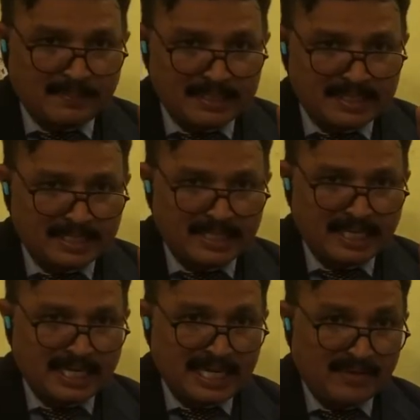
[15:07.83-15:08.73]

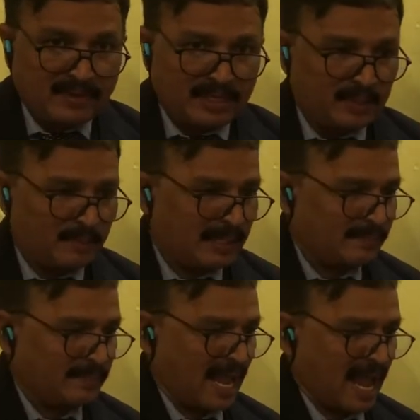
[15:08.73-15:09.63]
structure
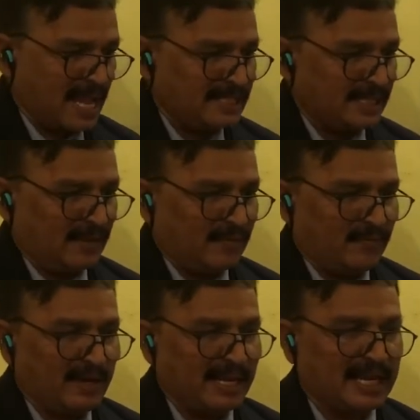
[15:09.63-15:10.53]
infundibulum has
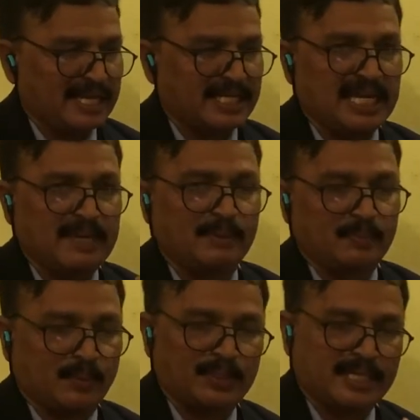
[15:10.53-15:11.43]
finger-shaped
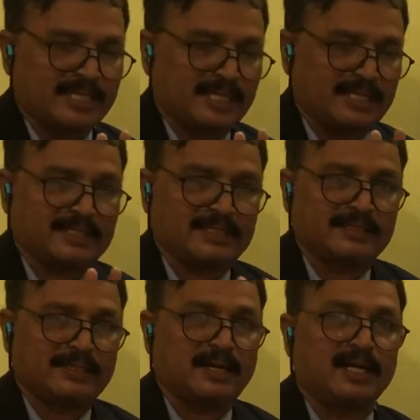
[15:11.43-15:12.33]
projections
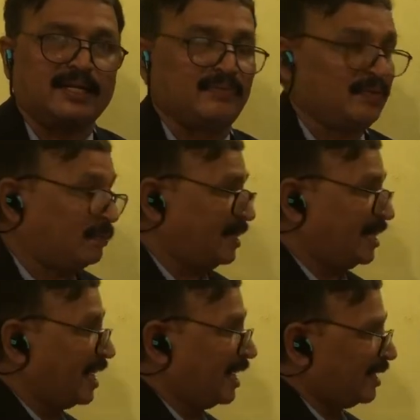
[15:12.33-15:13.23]
called
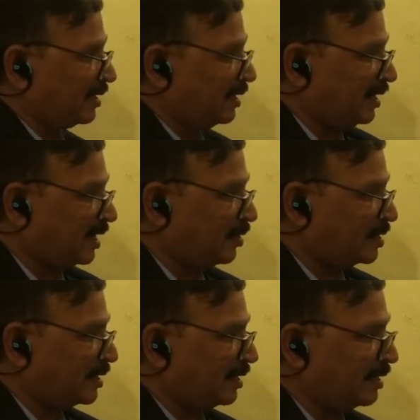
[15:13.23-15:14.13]
fimbriae. Here you
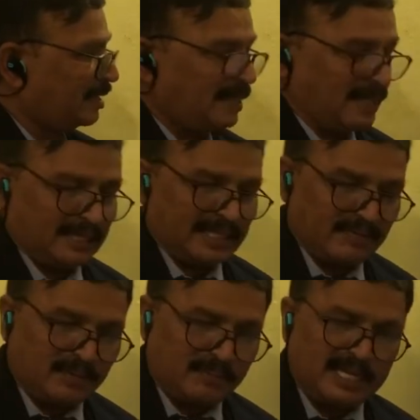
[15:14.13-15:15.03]
see. The
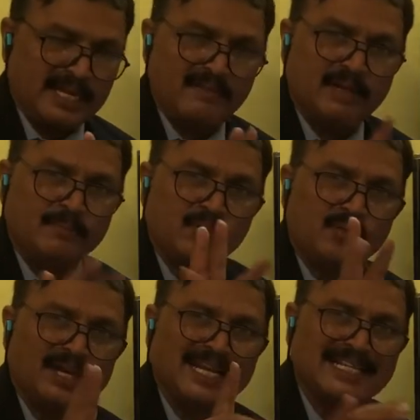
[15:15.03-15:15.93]
fimbriae will move
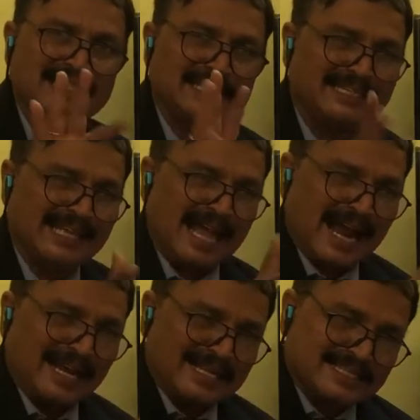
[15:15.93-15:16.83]
vigorously
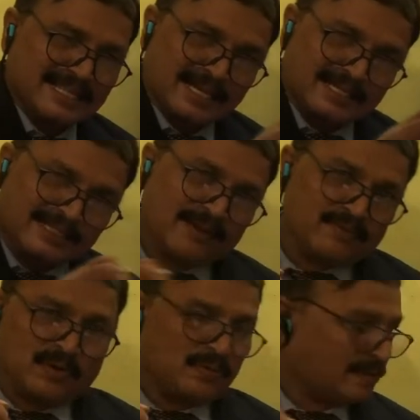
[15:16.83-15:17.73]
and suck the
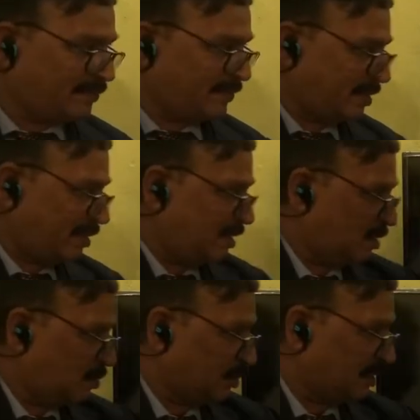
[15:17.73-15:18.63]
ovum
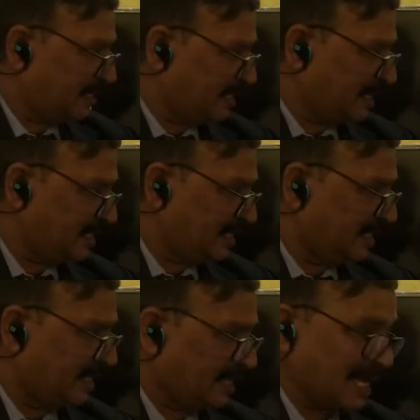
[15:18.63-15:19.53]
which is released
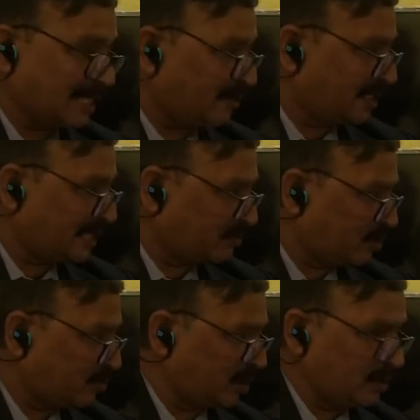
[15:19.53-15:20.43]
here. Otherwise, the
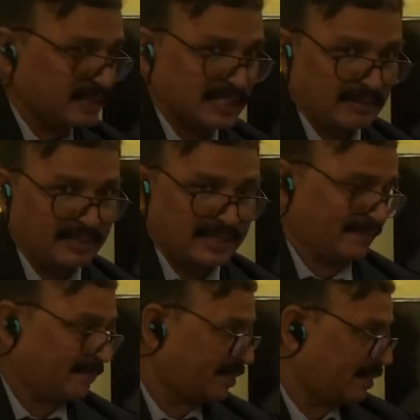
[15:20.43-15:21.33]
ovum will go somewhere.
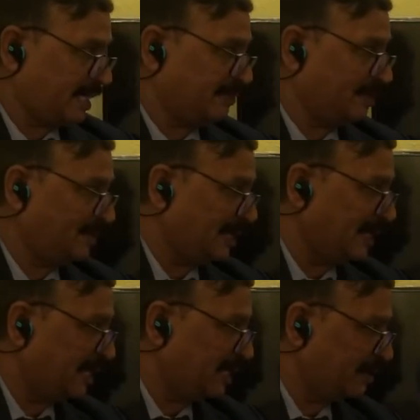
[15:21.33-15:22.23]
It
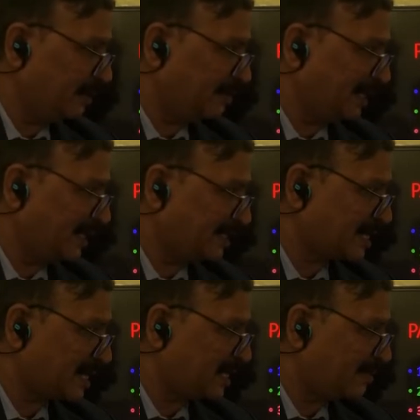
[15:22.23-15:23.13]
will be
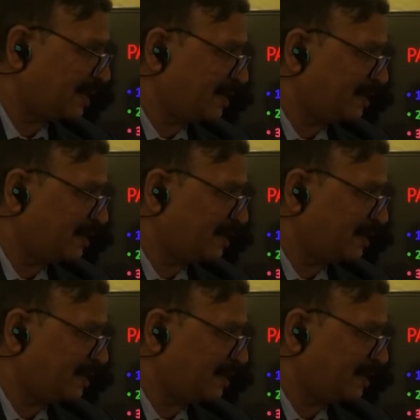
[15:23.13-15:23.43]
sucked by